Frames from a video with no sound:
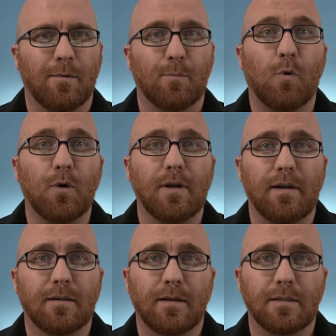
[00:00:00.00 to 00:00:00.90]
pointed
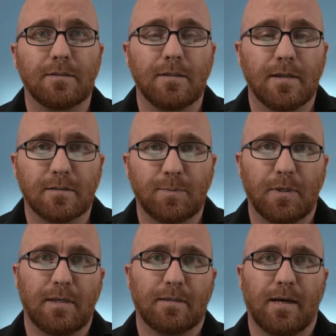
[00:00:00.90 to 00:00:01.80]
out that I should not
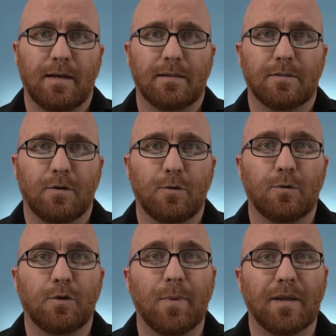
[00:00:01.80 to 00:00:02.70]
spell out the ISO
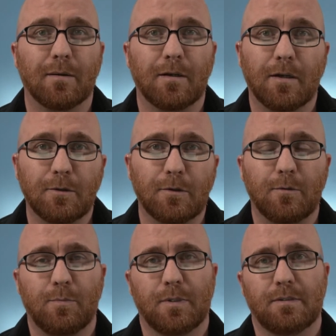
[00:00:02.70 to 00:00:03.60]
to make it clearer,
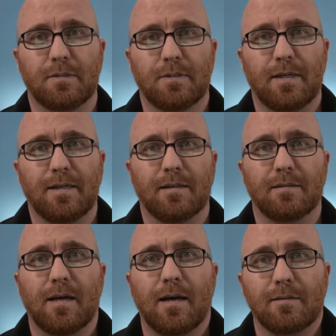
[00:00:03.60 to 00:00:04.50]
but should say it
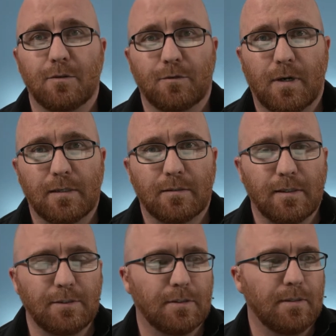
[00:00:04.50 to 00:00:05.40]
as ISO for
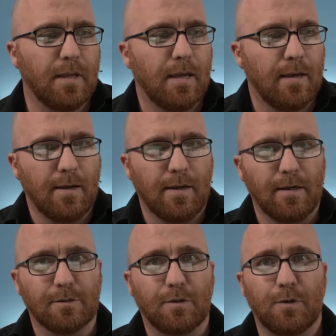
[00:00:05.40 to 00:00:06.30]
isolation.
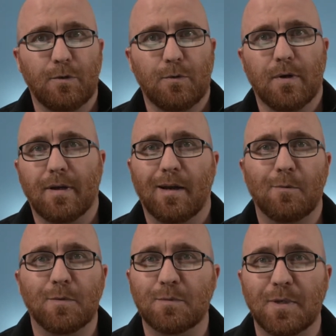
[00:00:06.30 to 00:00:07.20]
So I
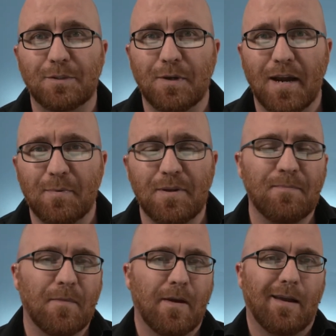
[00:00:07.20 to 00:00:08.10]
hope this makes you happy.
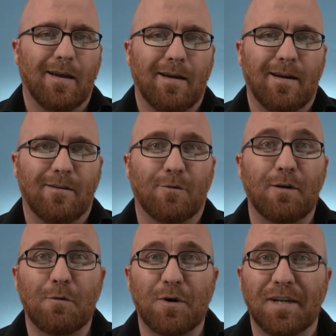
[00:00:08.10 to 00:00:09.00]
For
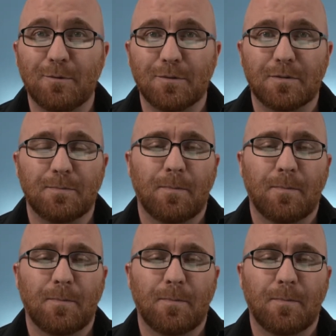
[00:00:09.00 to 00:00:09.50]
everyone else,